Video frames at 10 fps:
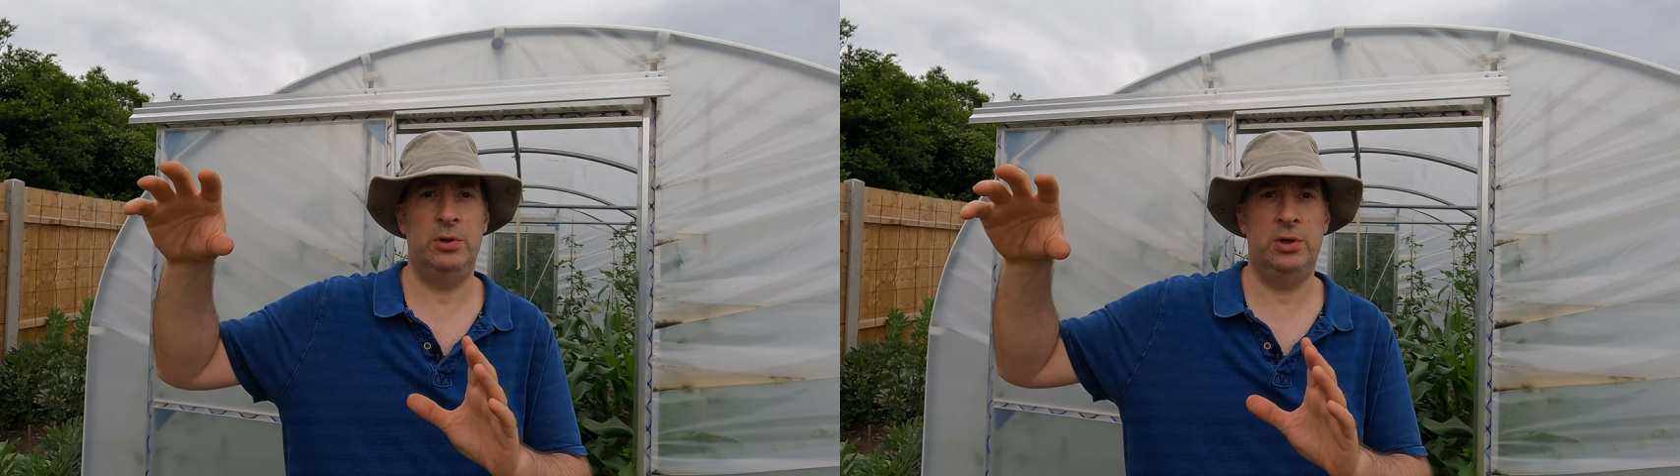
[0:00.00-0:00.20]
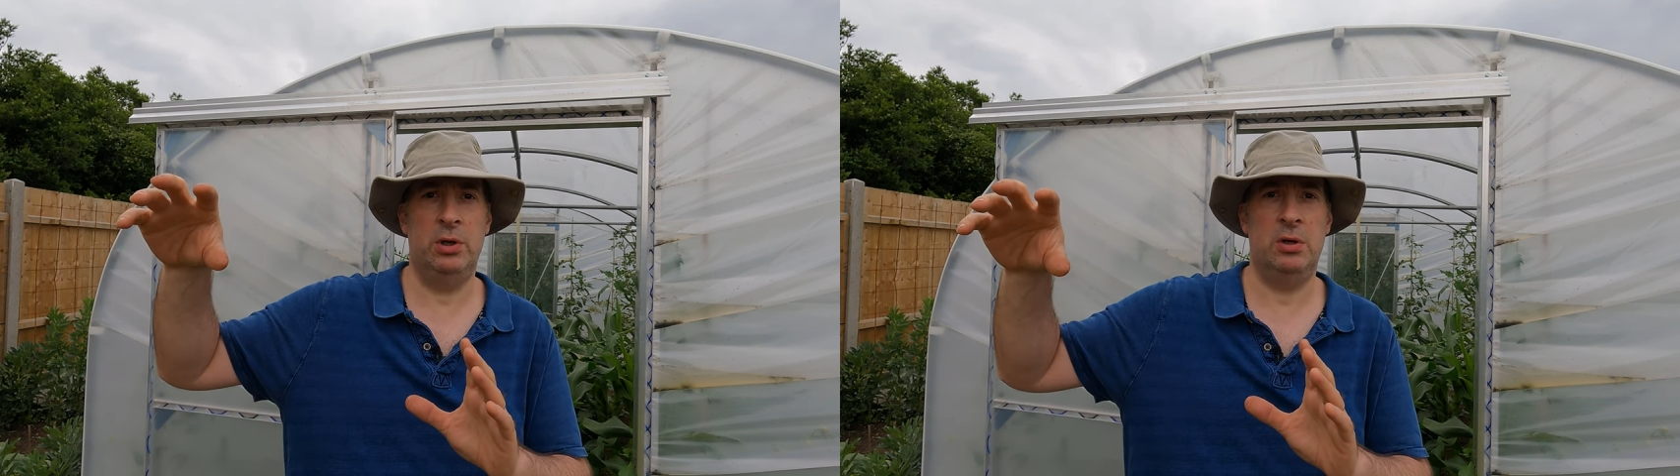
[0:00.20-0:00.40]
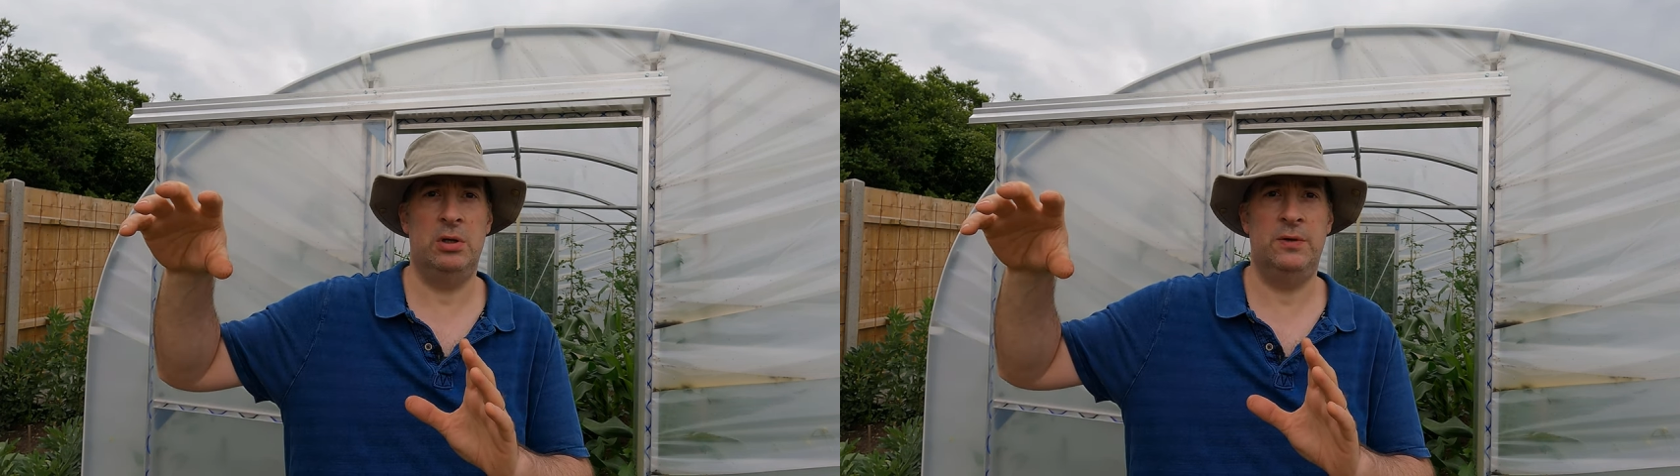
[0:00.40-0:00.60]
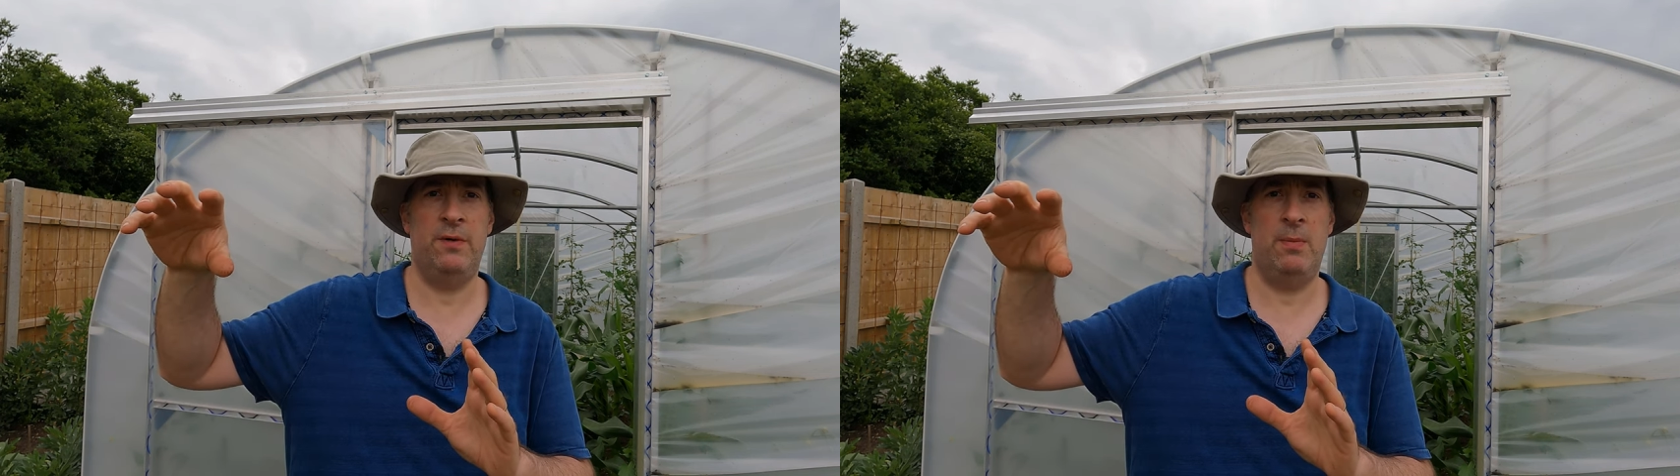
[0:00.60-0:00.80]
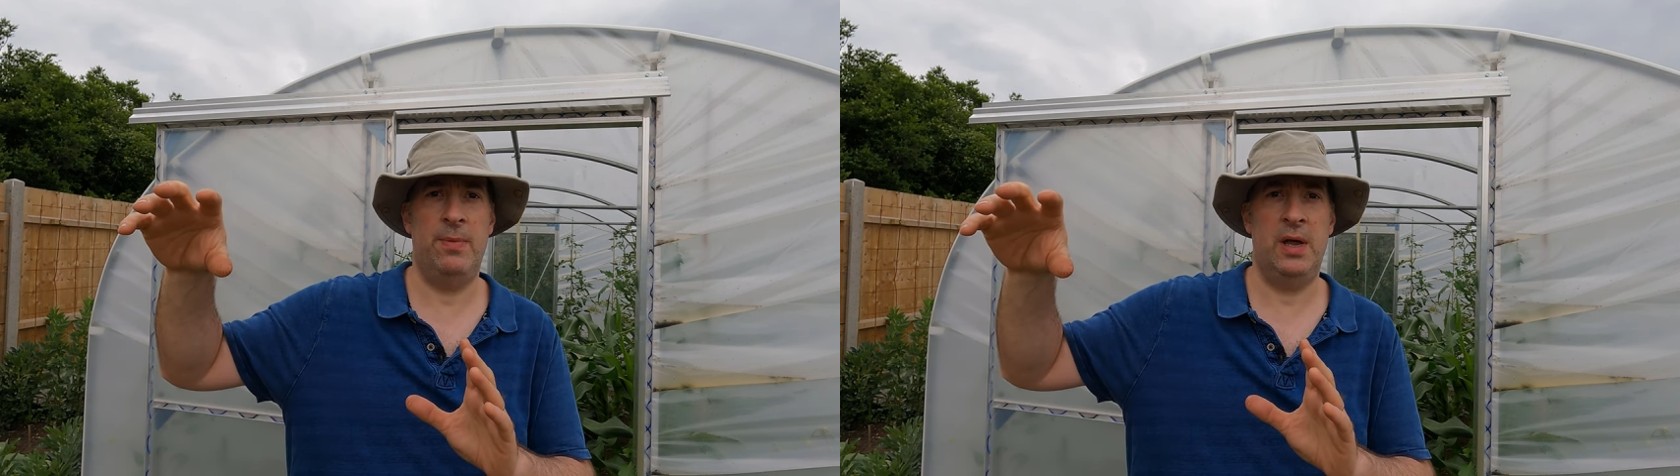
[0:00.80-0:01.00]
sugars
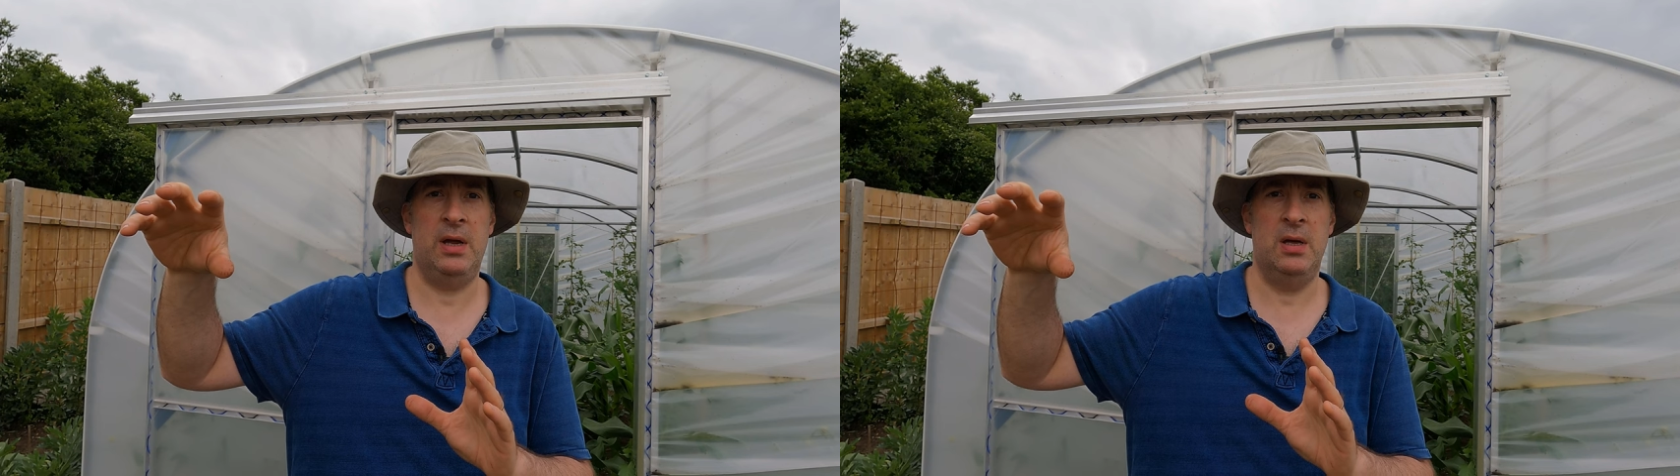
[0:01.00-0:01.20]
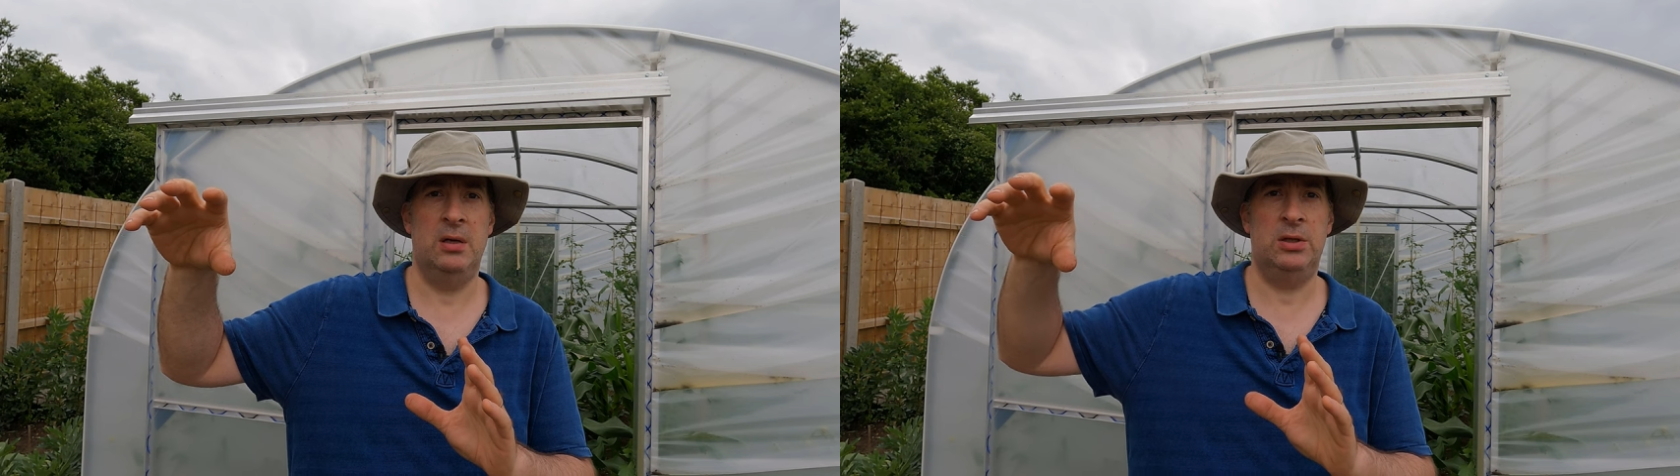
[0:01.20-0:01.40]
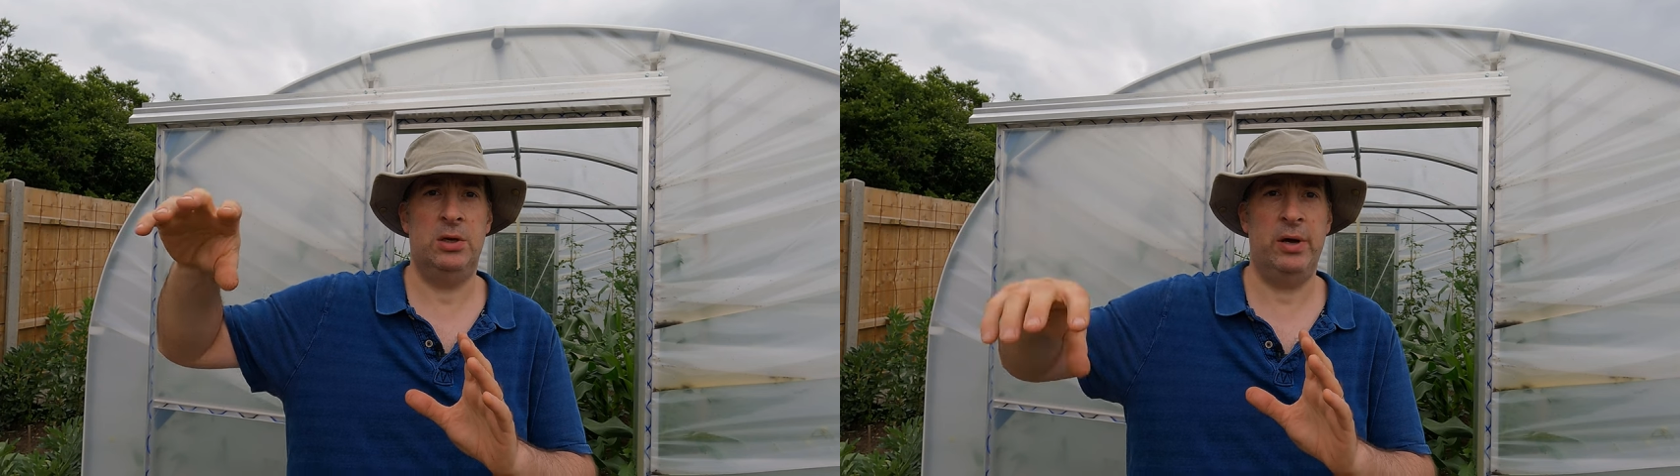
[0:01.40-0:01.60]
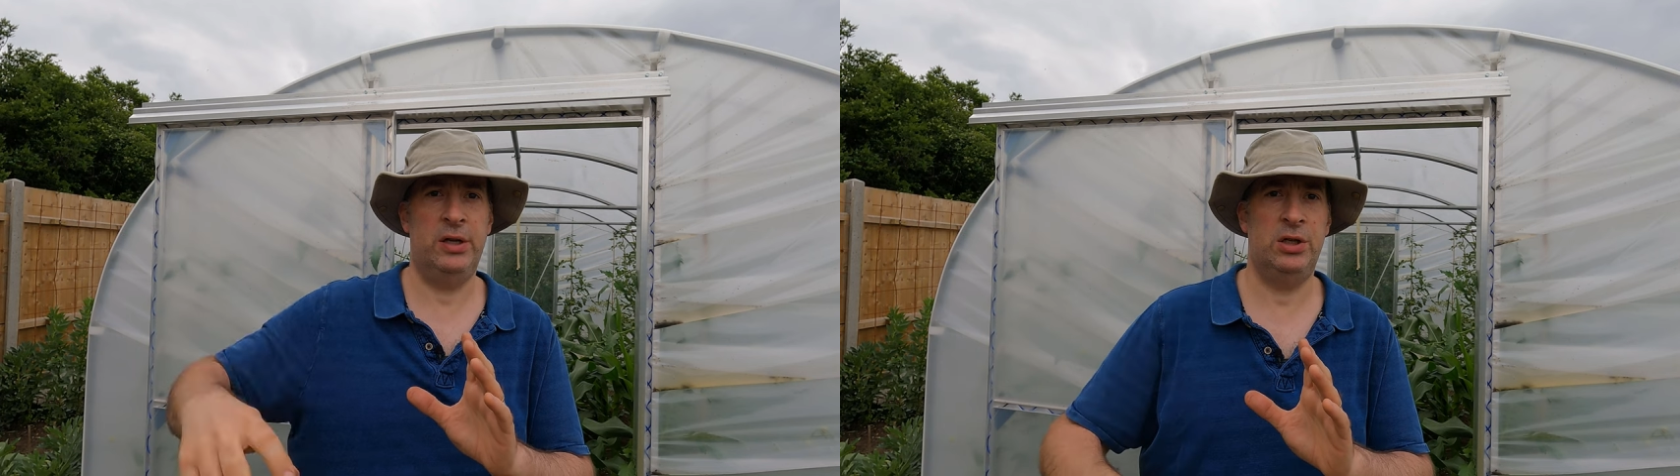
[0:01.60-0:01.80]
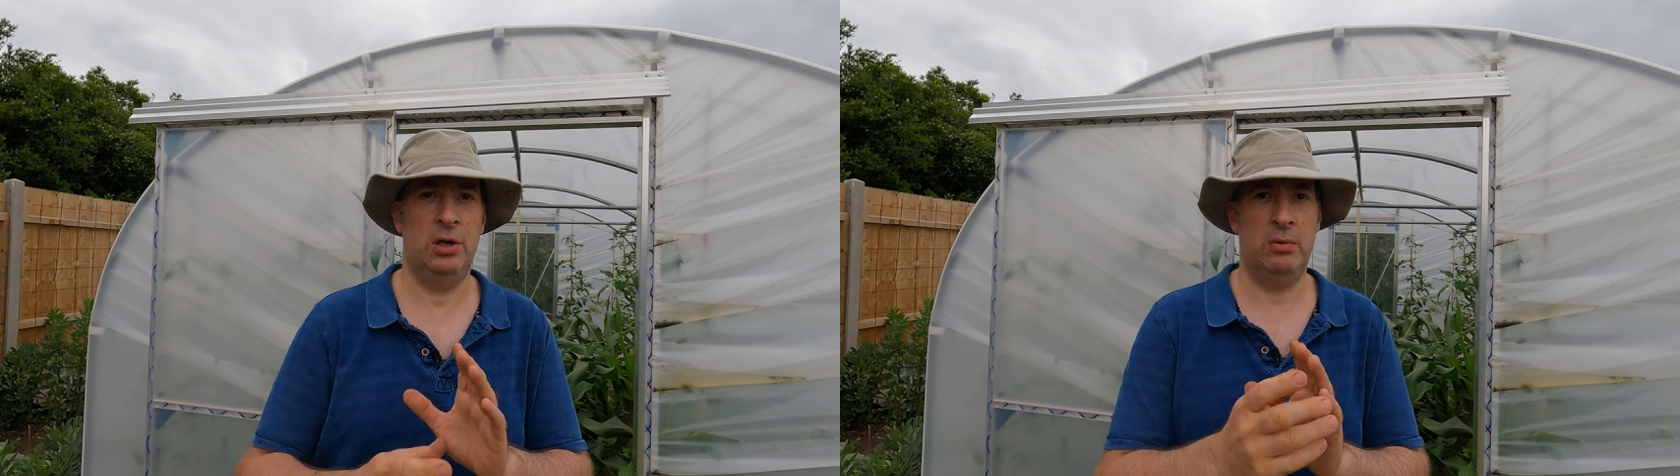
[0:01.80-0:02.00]
from the
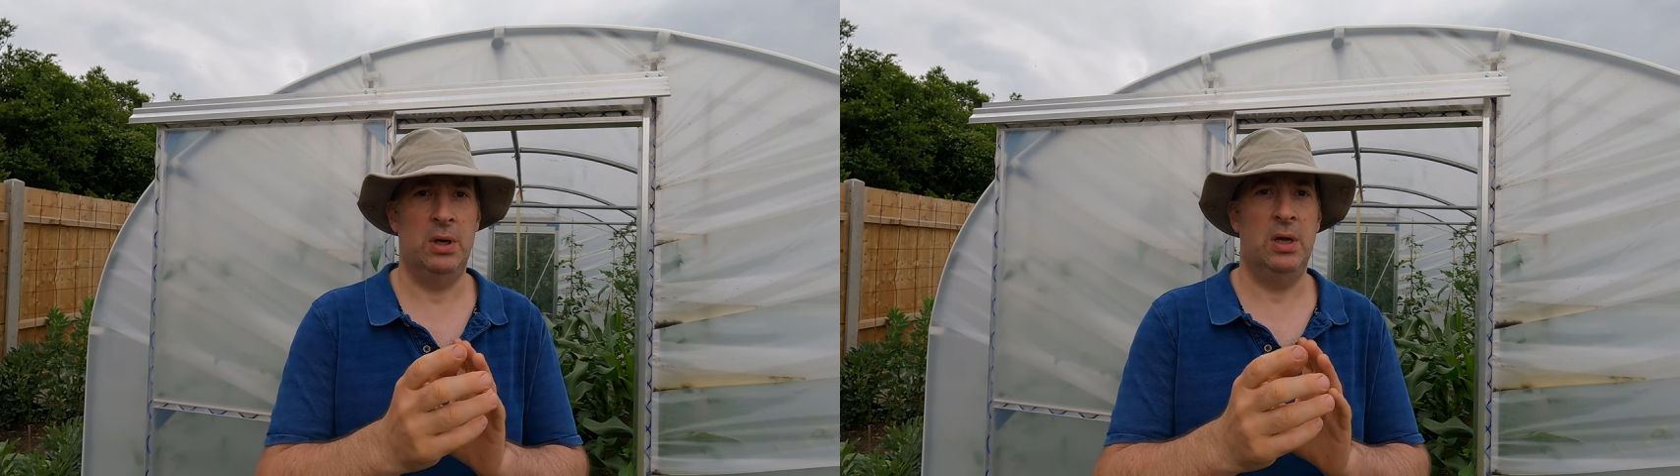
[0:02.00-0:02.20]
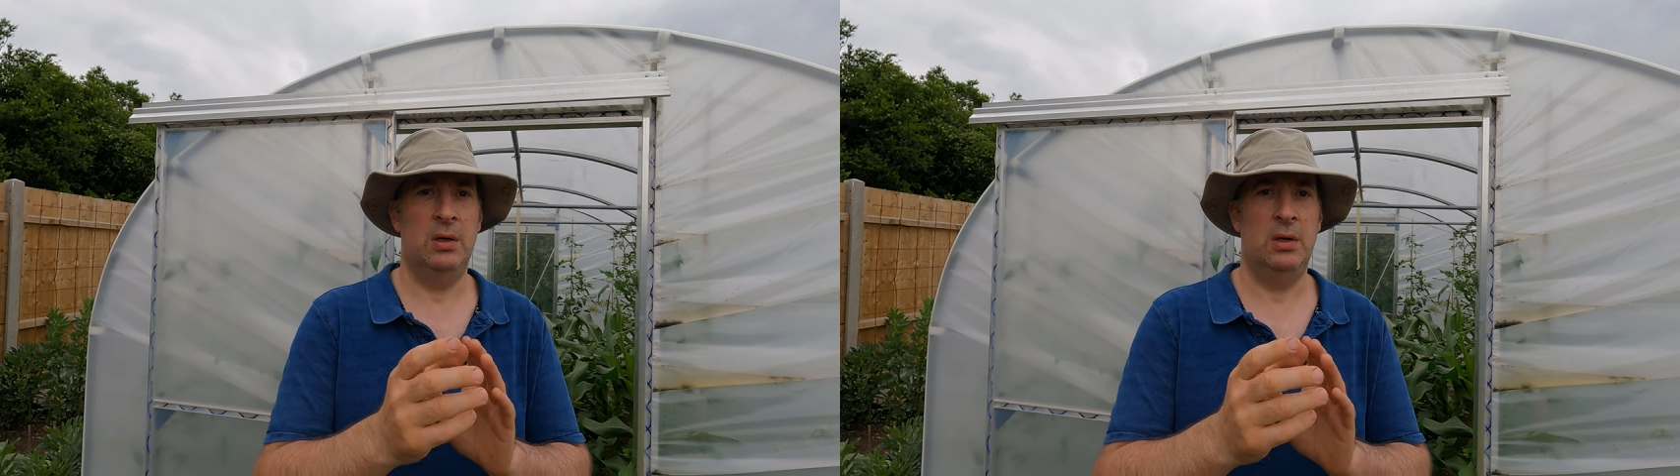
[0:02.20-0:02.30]
side shoot